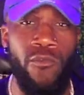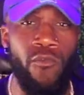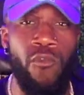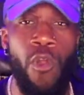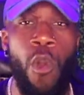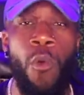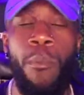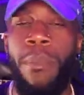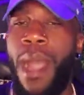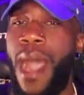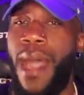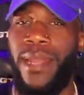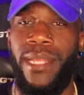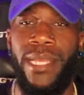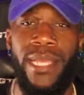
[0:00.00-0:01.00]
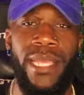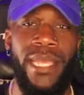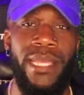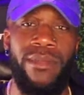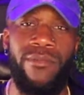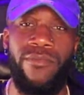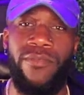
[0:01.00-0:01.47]
robotic
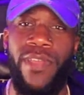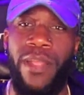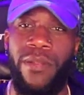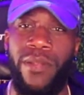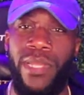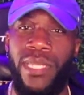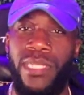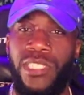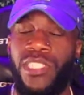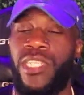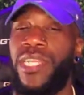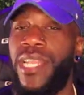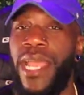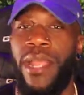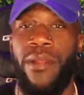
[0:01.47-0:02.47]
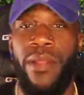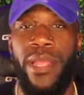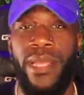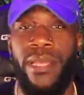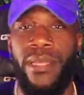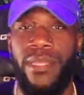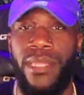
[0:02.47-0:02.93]
and very
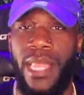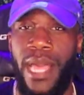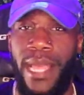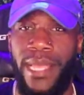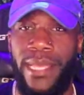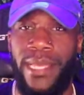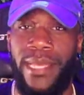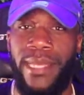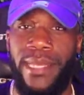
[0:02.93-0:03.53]
generic. Like,